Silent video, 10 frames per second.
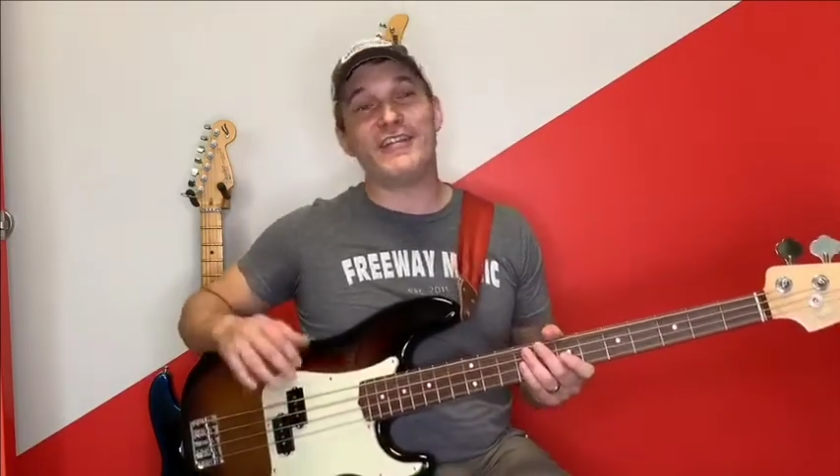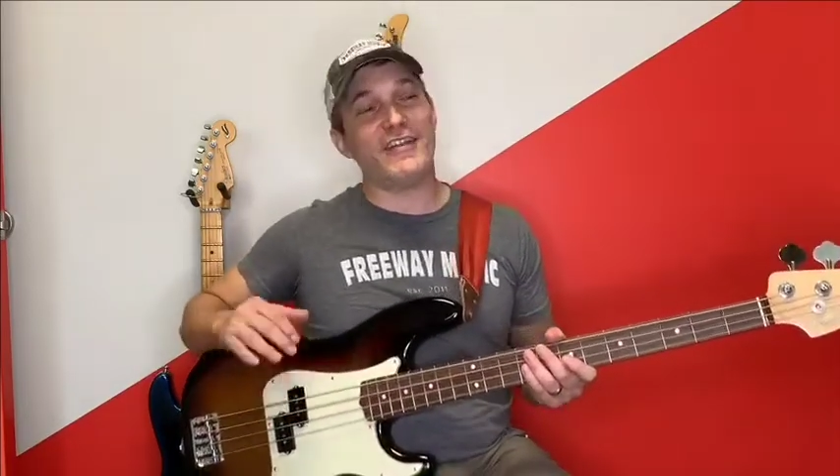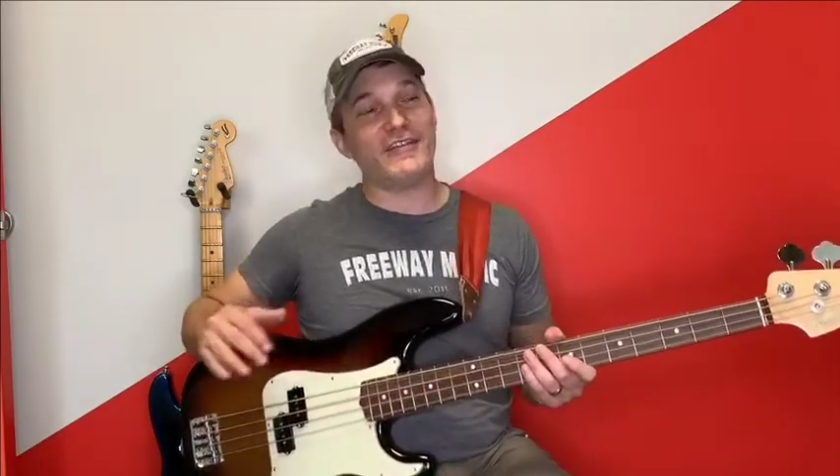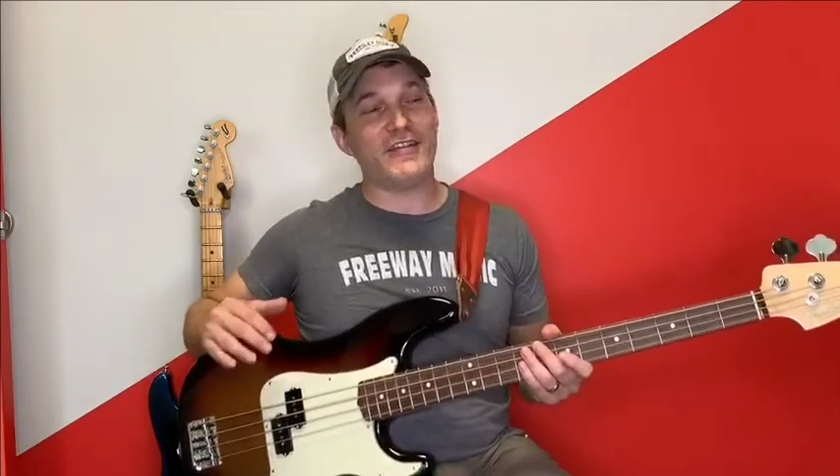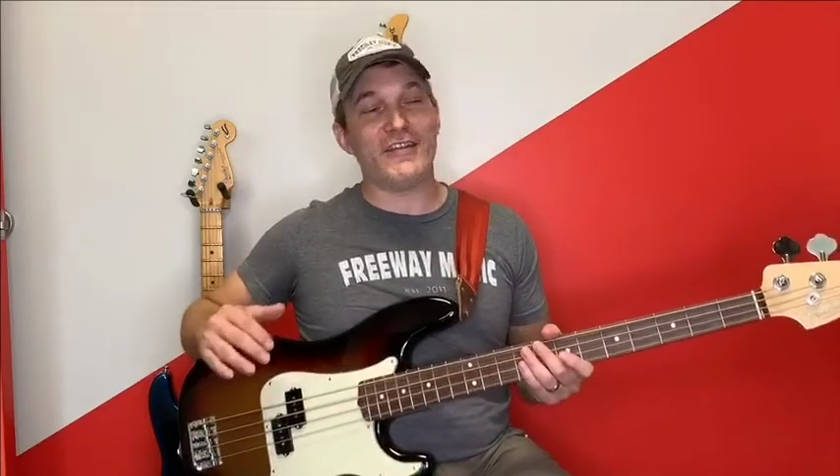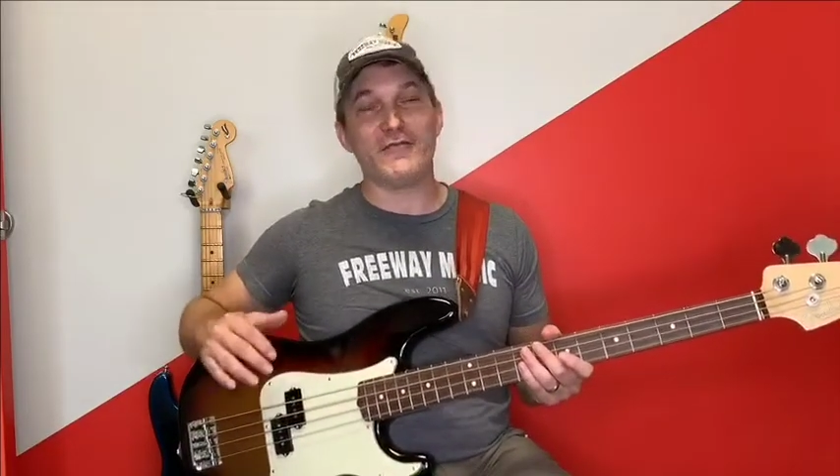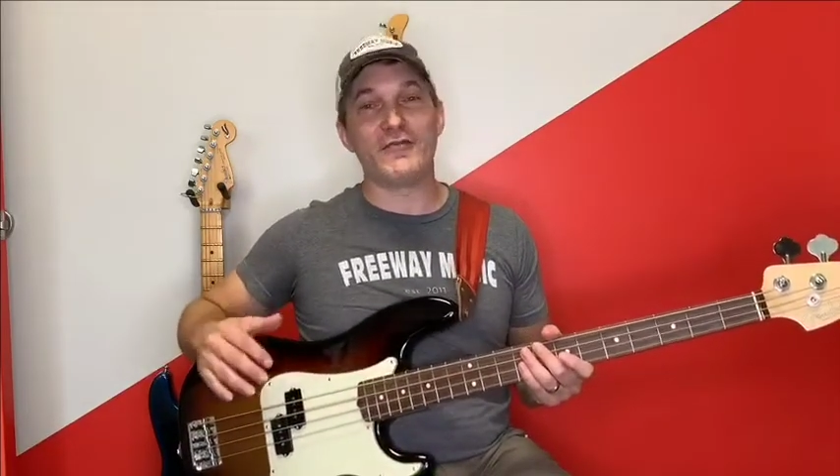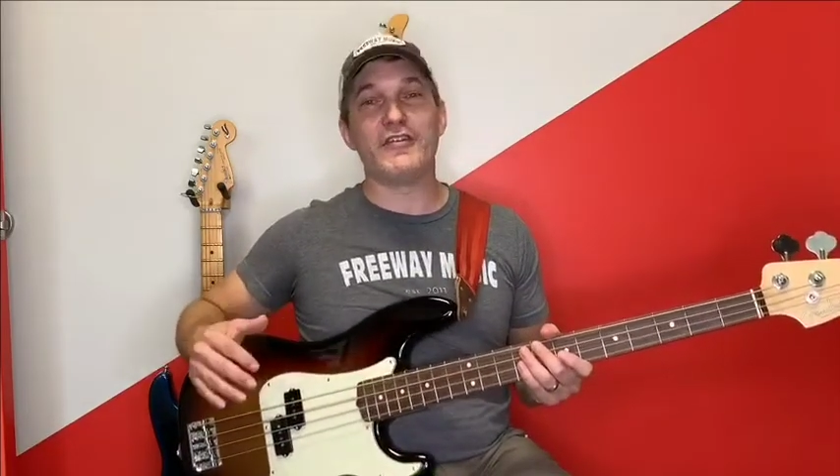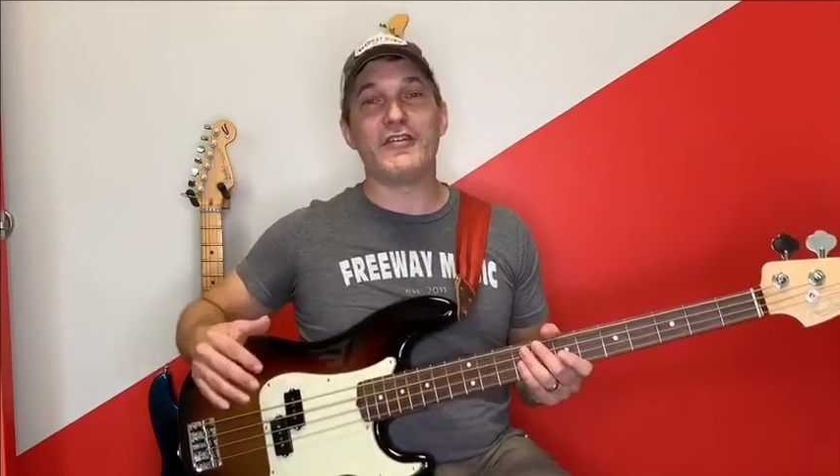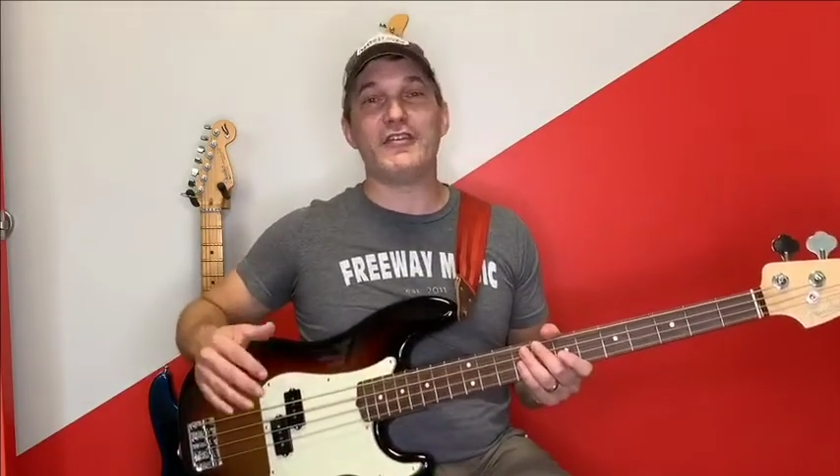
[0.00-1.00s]
that's going to
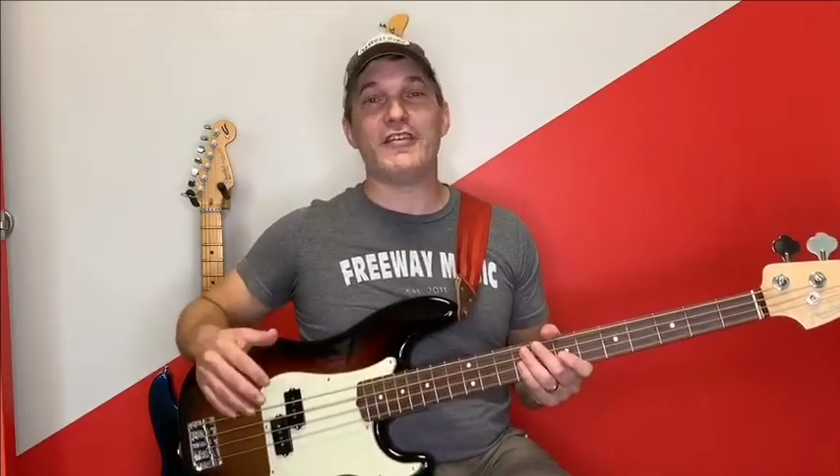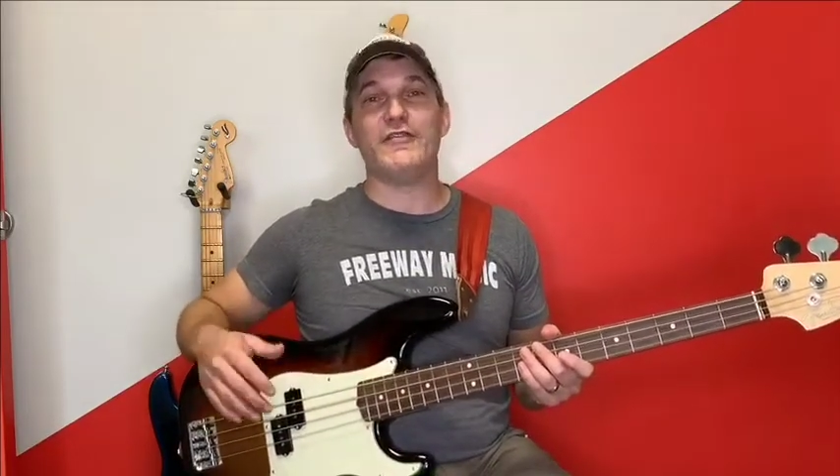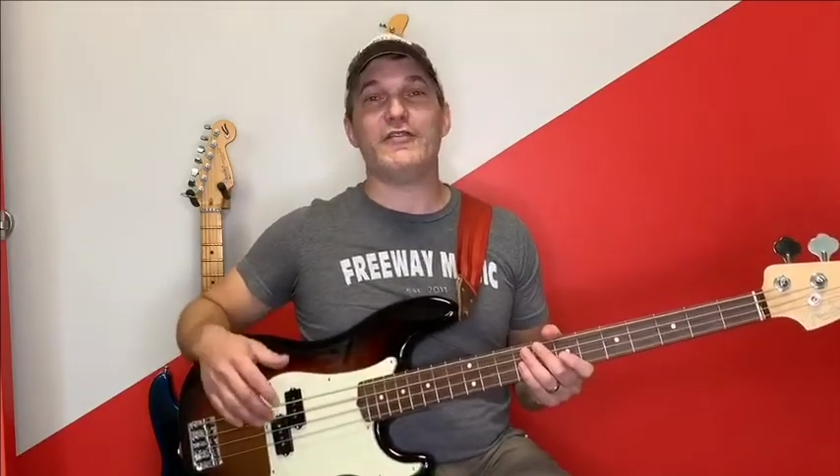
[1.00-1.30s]
really leave you